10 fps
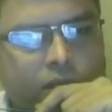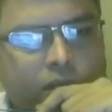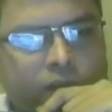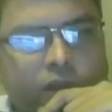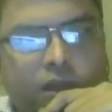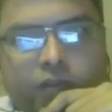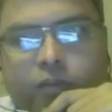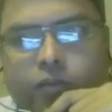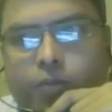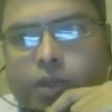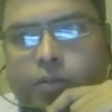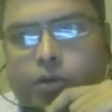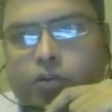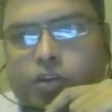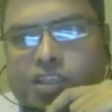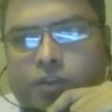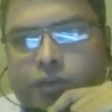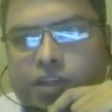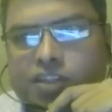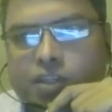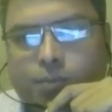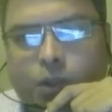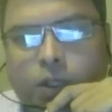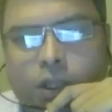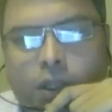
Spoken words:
definitely we will be able to achieve. For example,